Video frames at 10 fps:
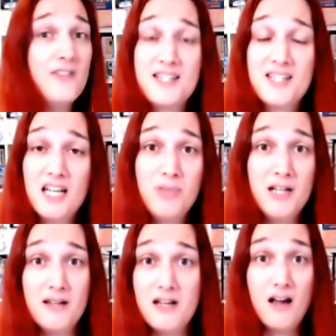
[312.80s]
there's
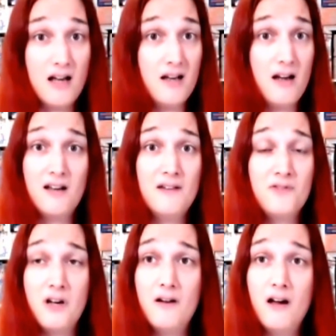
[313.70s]
plenty.
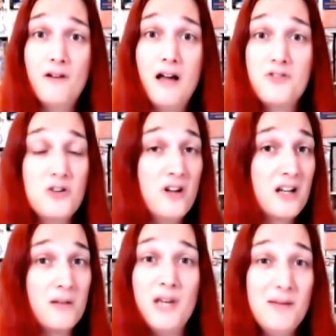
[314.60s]
I've shown
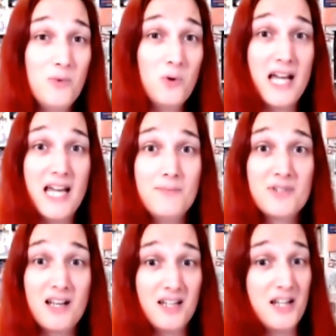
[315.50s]
younger people
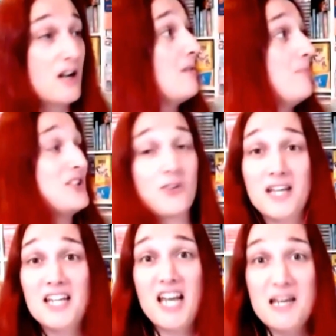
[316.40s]
games like my
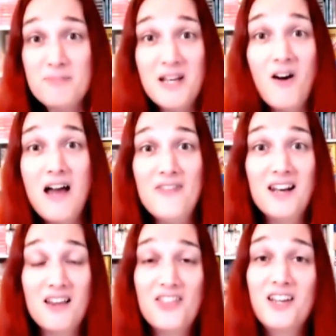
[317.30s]
Sonic games
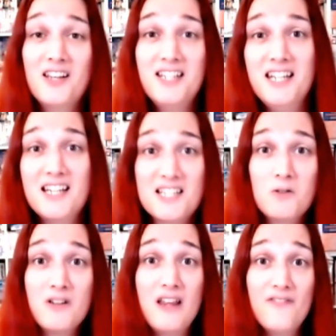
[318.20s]
behind that, like 30
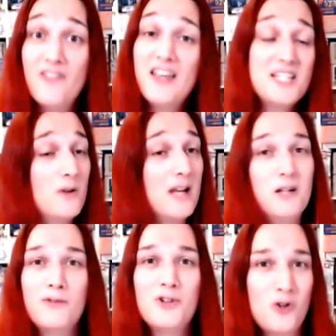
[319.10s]
years old, and they still
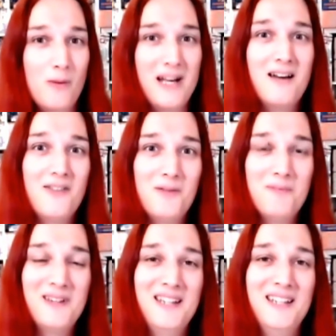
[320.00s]
get a lot of enjoyment out of them.